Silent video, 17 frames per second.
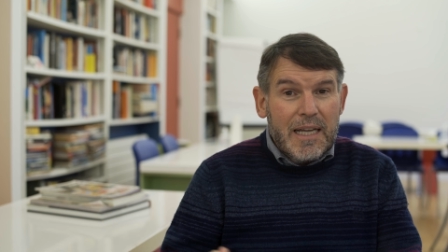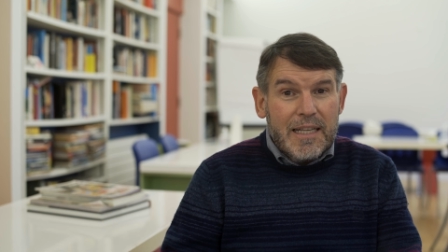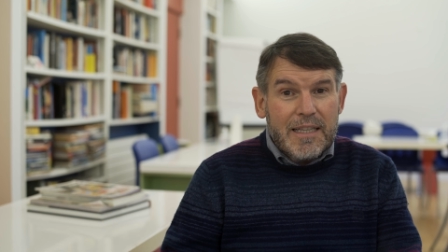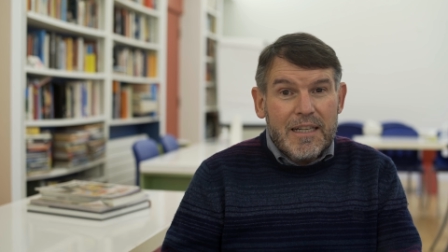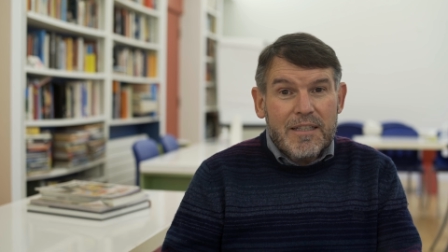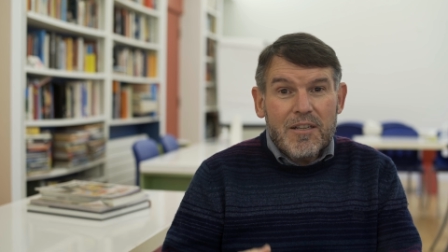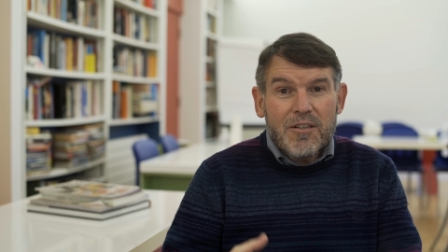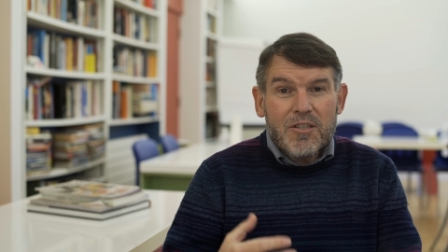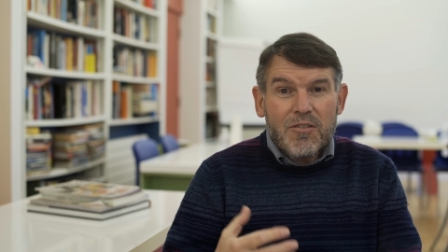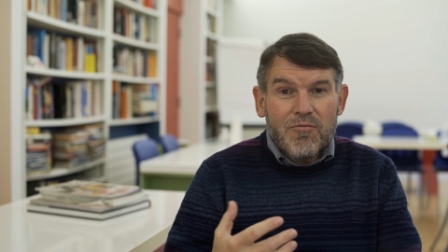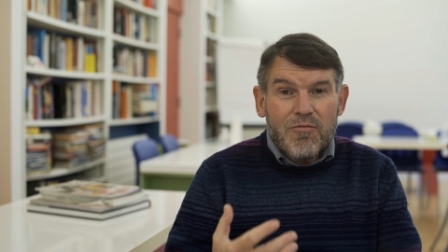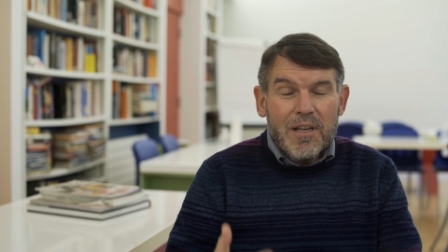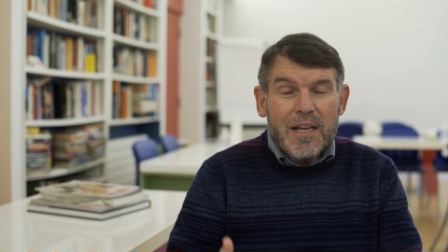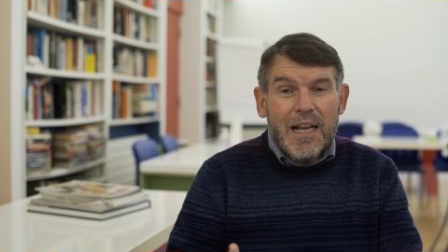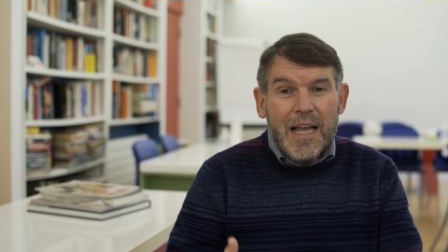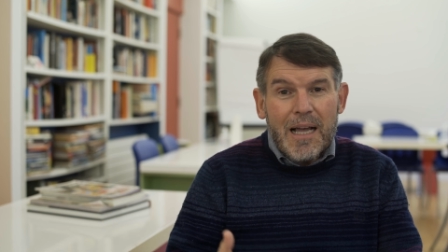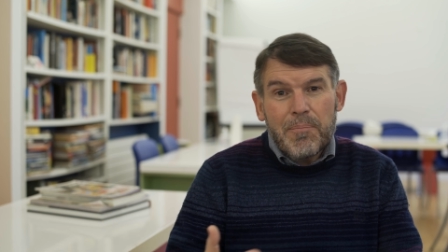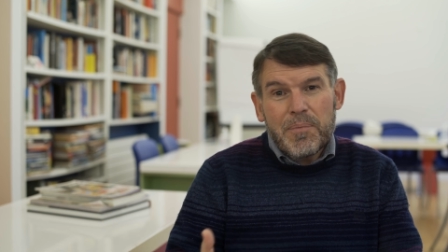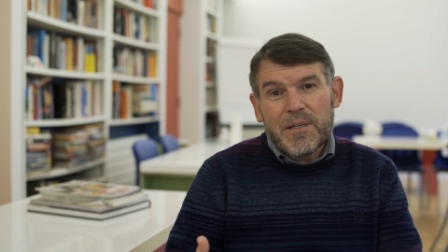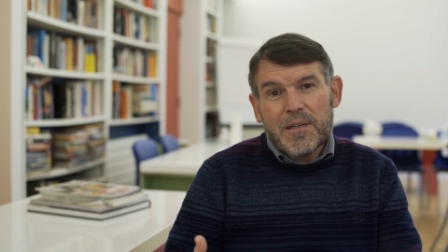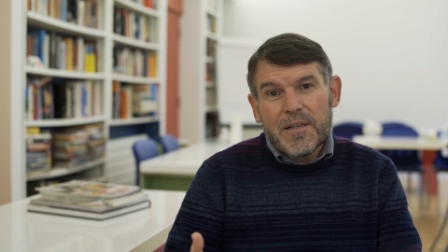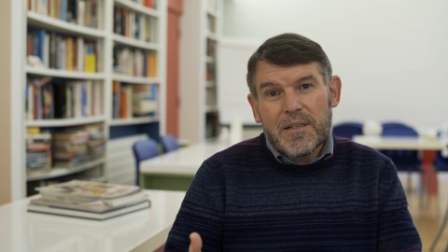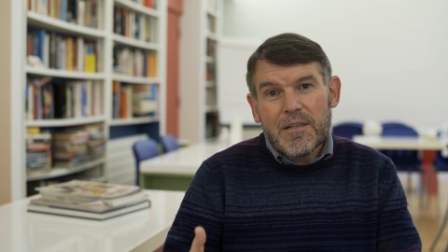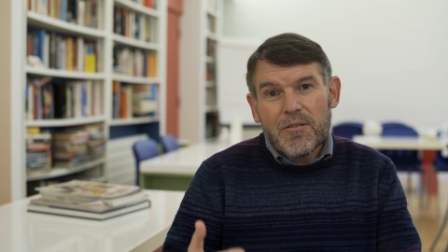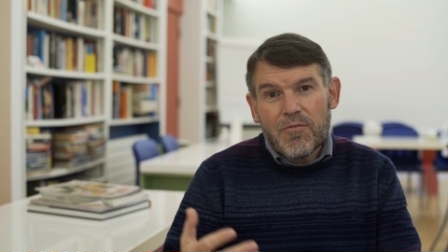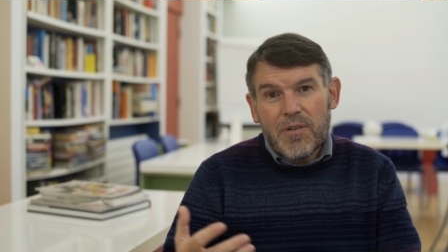that there's a real
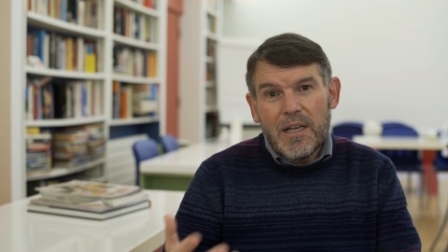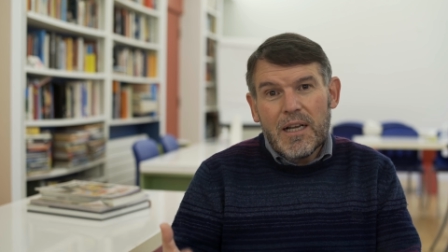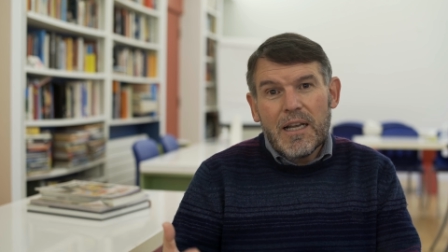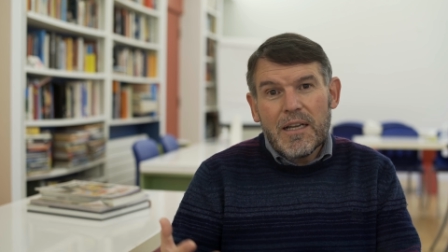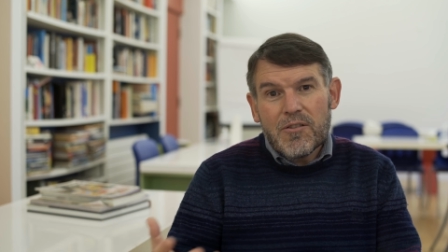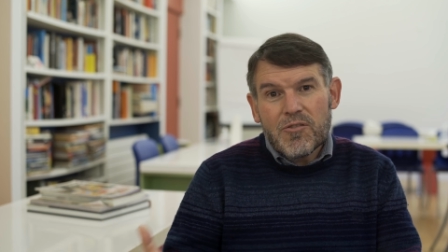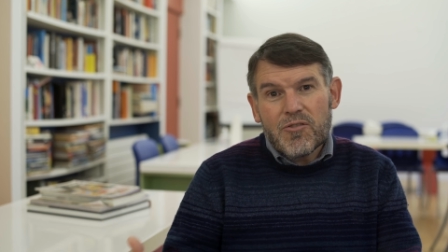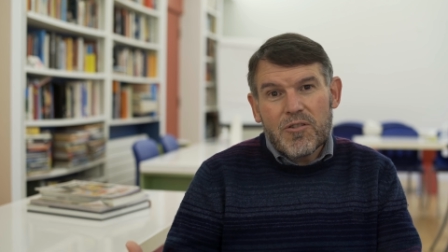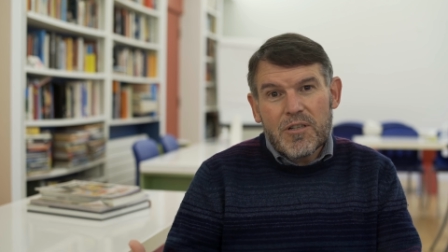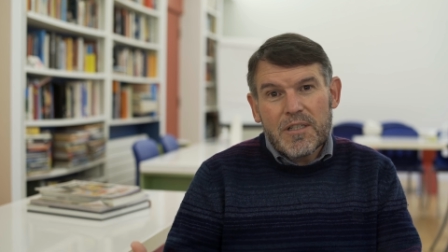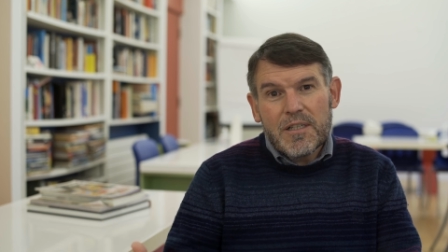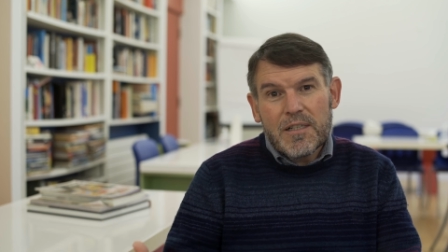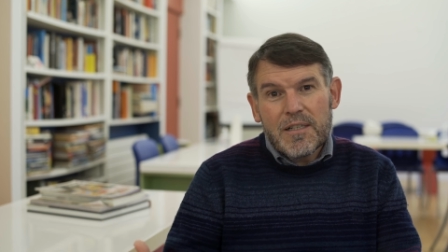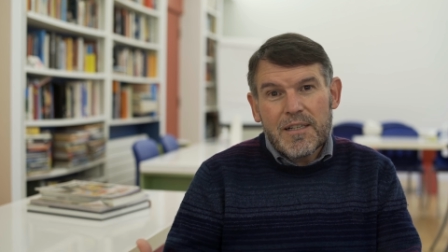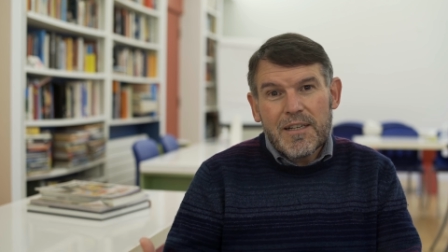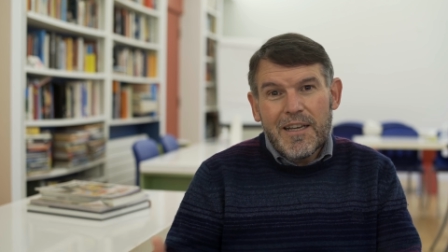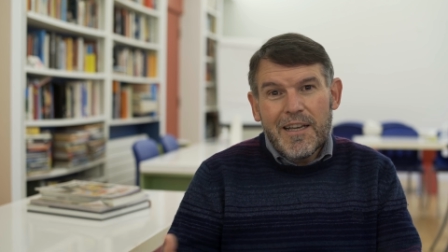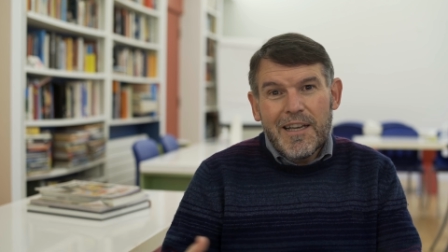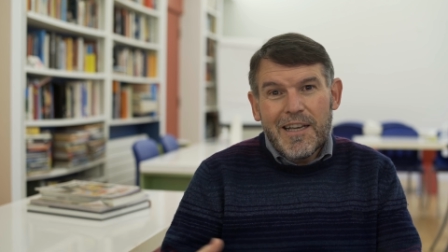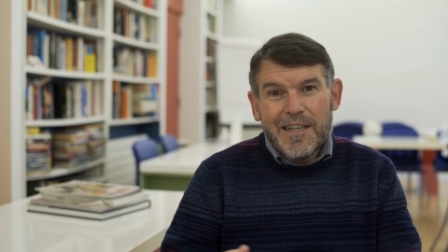appetite and a real interest